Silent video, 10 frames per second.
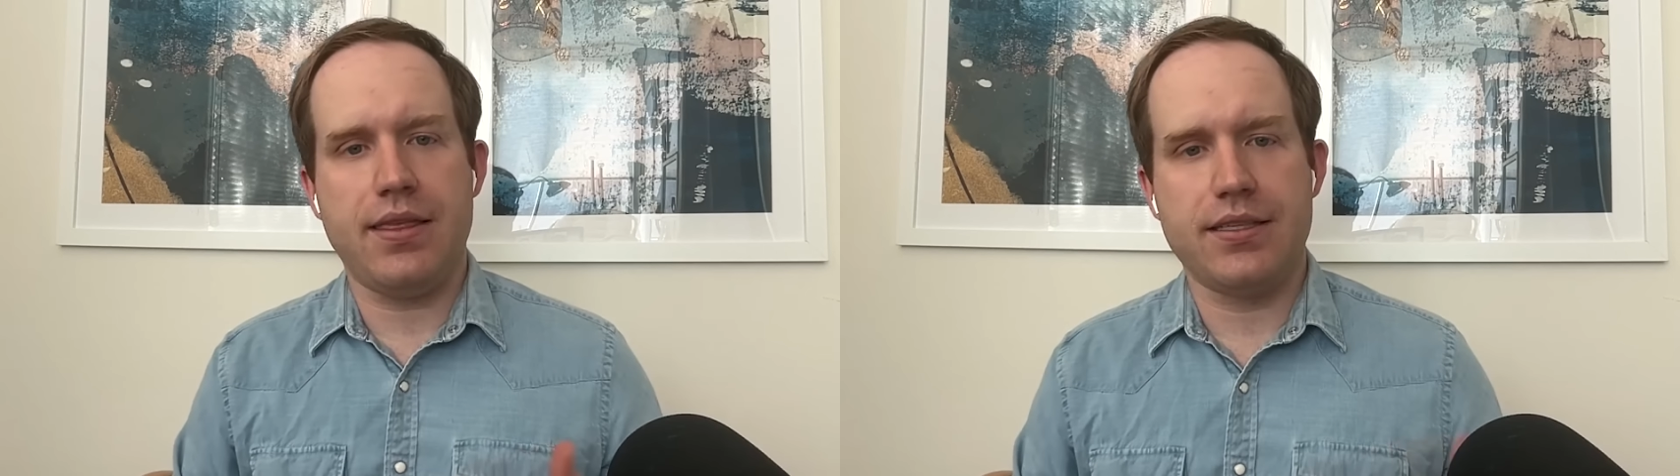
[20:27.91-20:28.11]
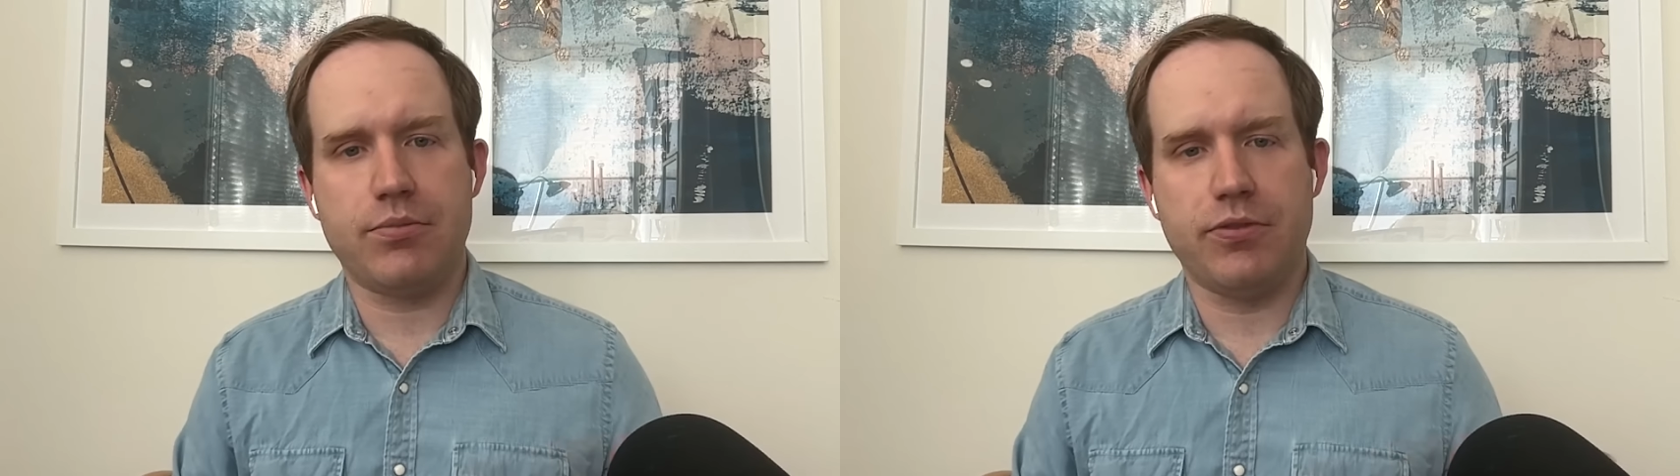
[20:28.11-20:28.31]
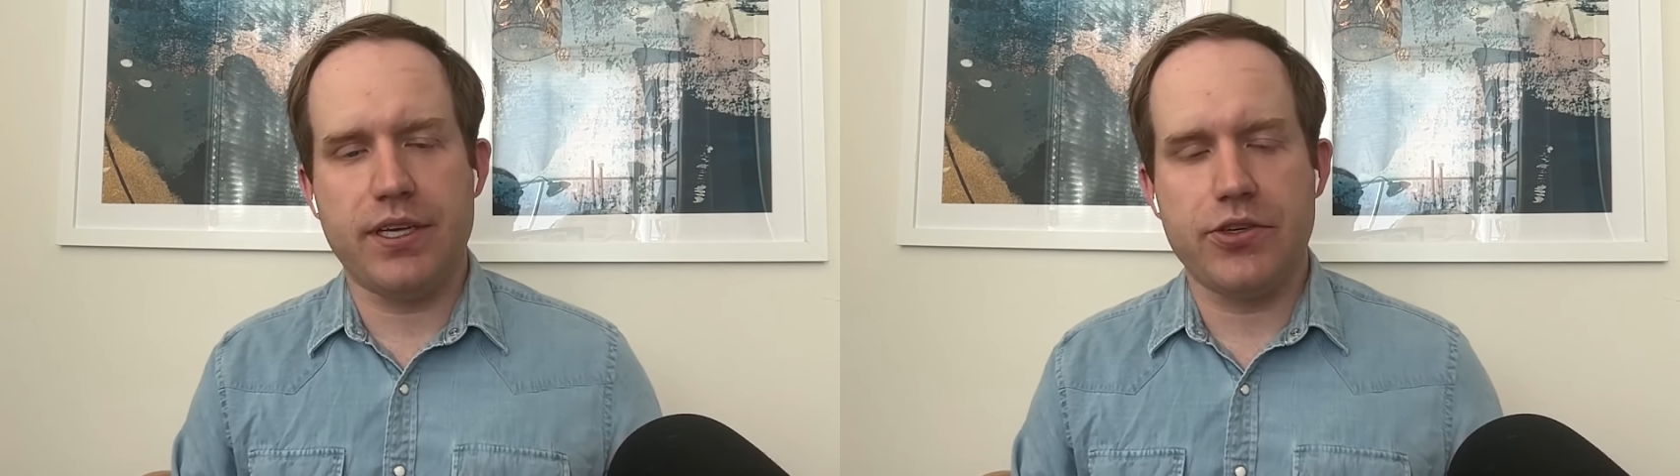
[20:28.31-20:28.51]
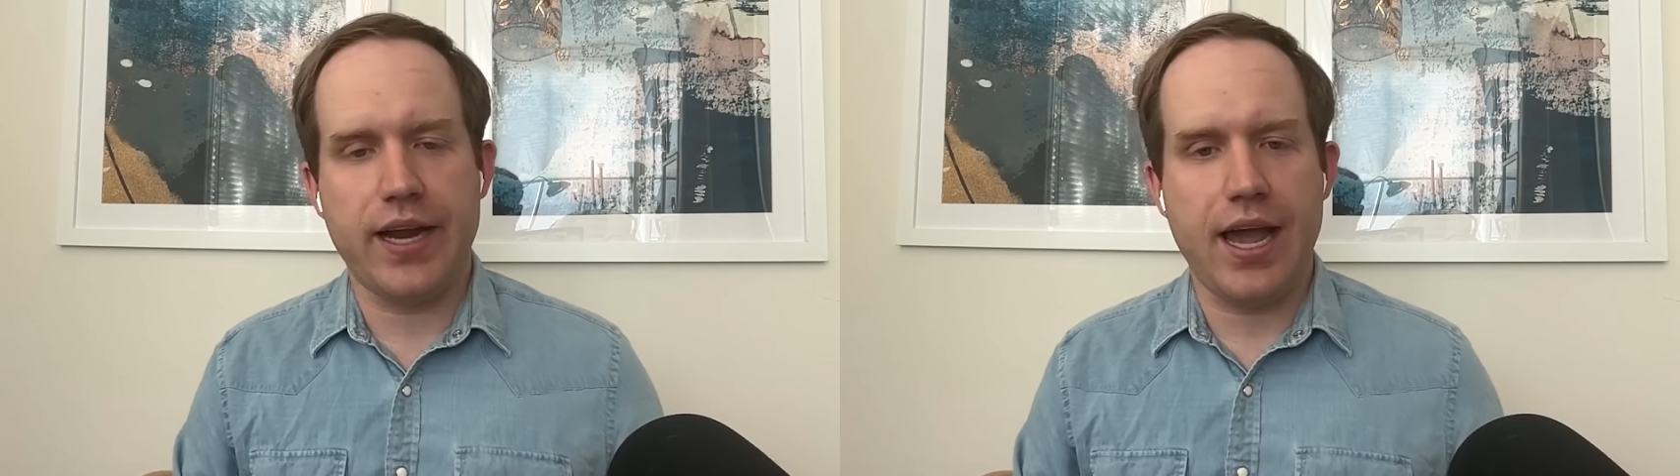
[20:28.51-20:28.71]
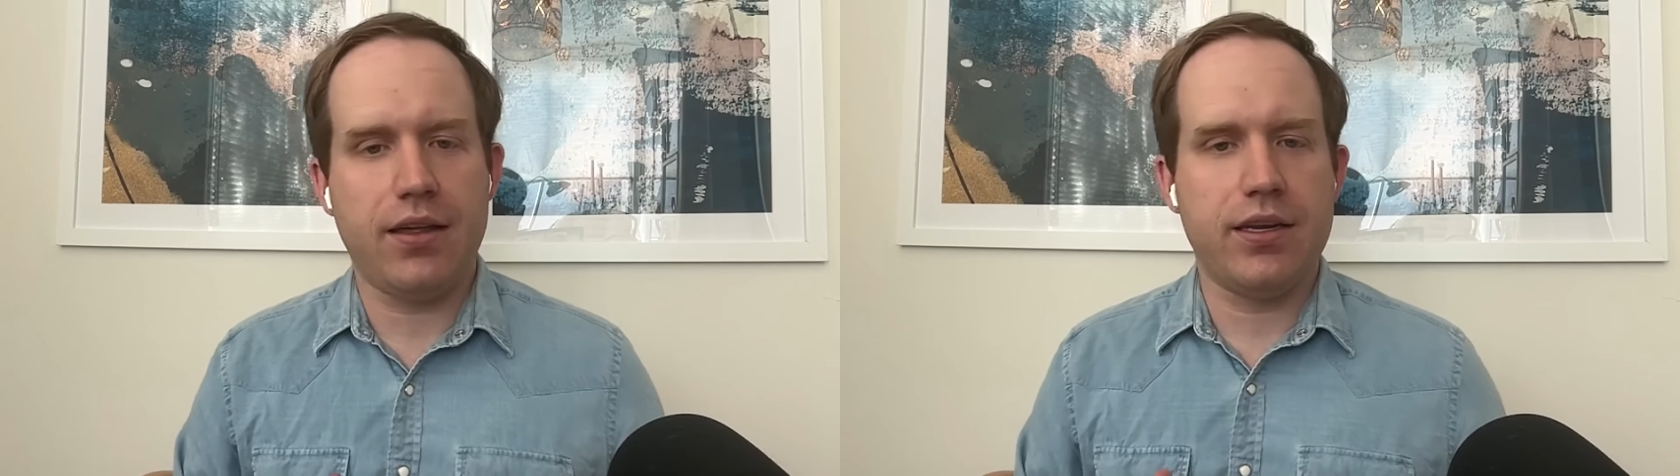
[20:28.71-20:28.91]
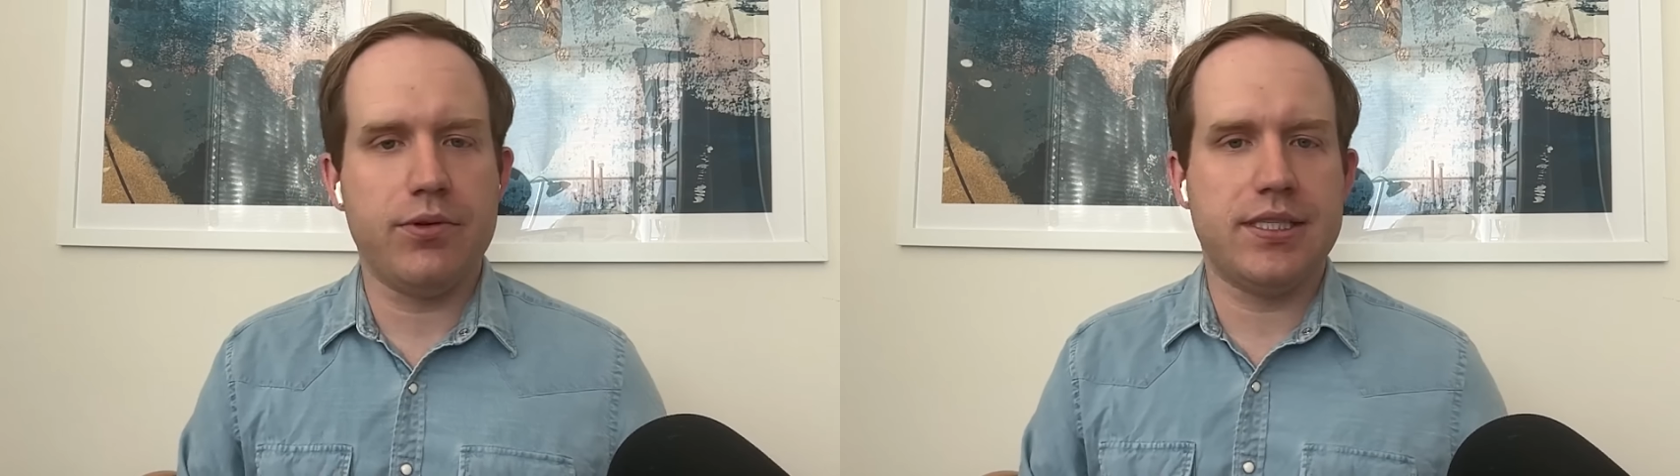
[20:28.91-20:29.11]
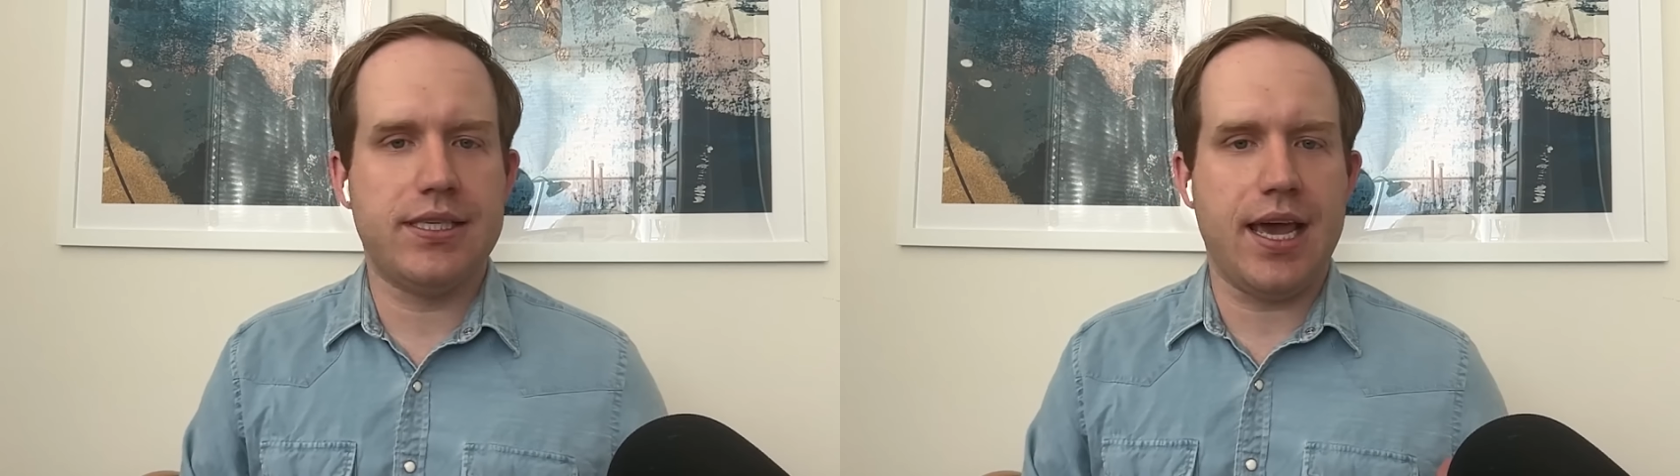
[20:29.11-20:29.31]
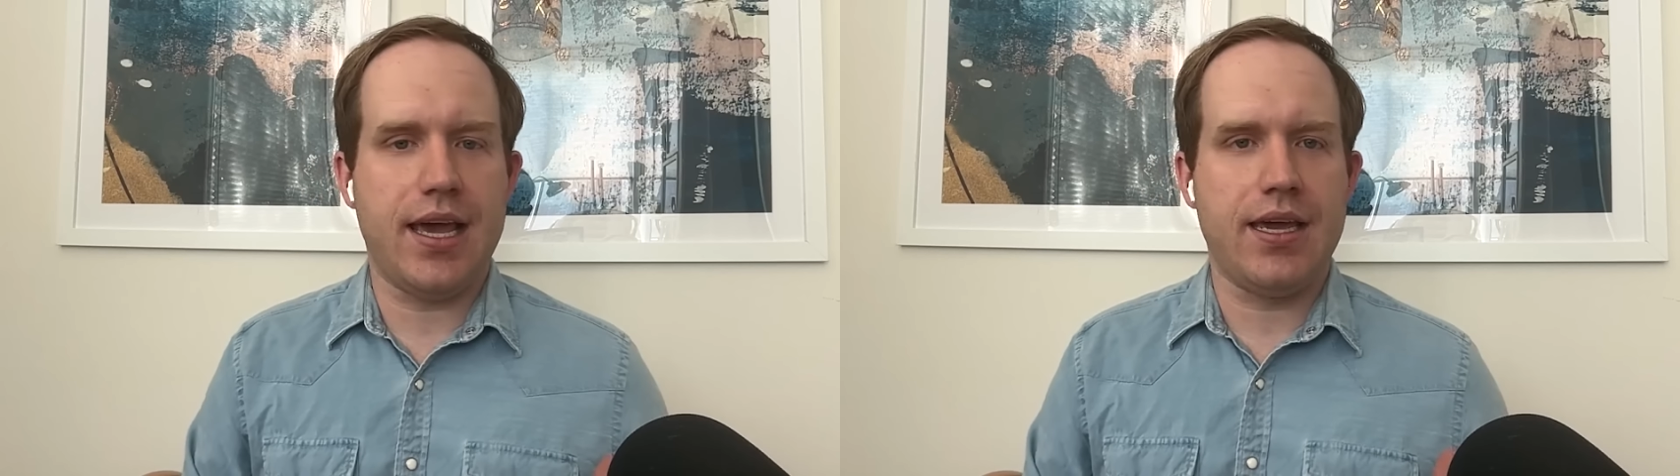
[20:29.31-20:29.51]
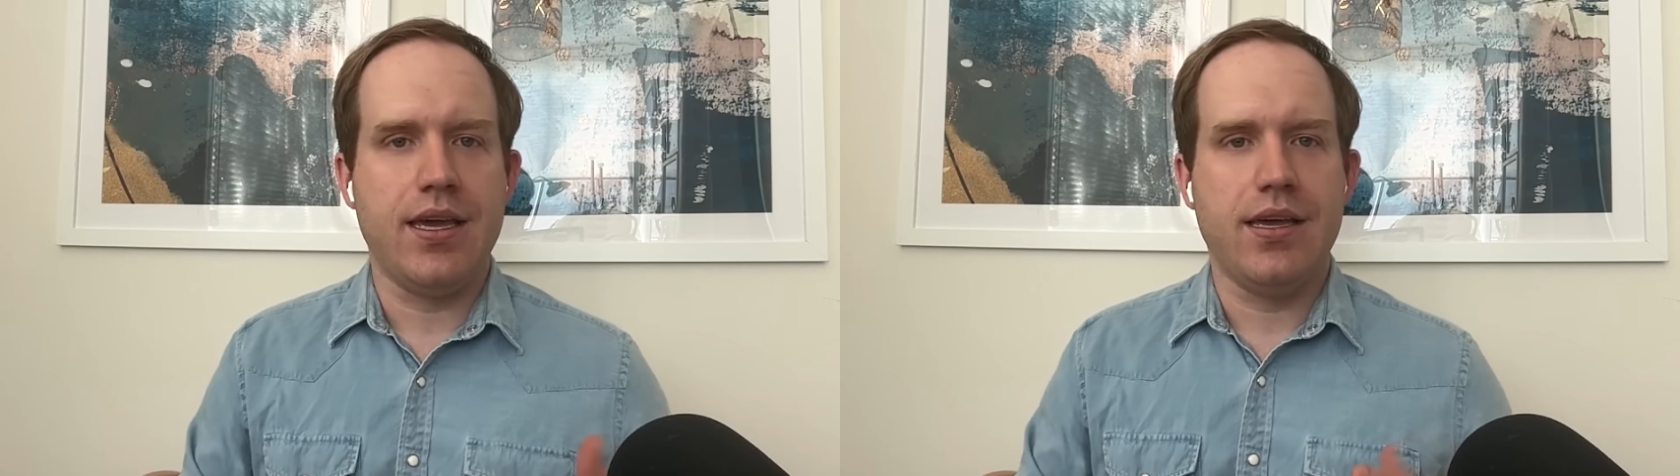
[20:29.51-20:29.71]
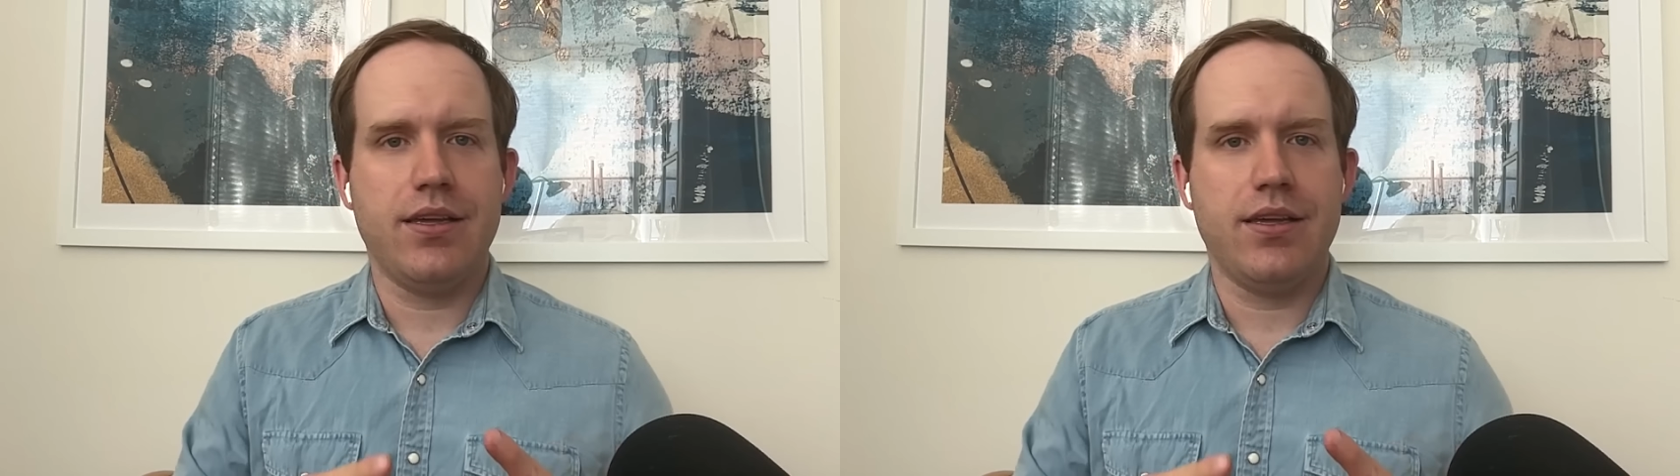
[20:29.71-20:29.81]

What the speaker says: think someone facing reality would say,